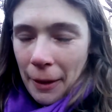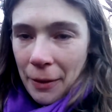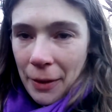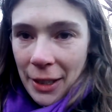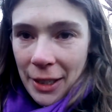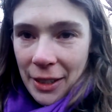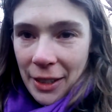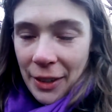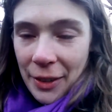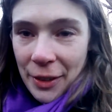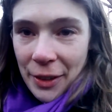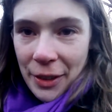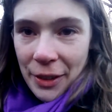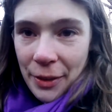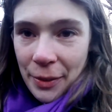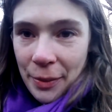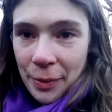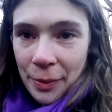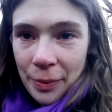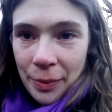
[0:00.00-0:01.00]
we don't.
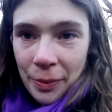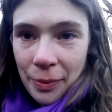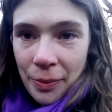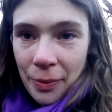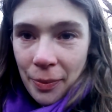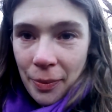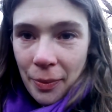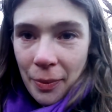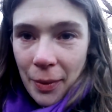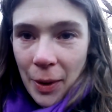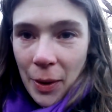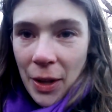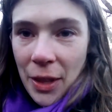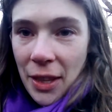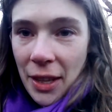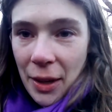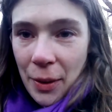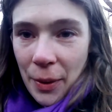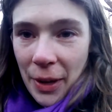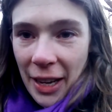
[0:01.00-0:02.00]
We
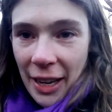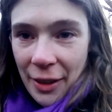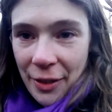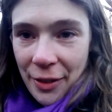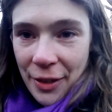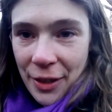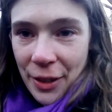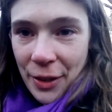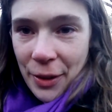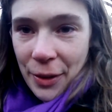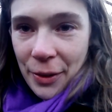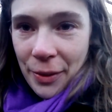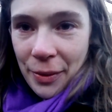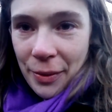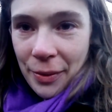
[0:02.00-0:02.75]
think we have to.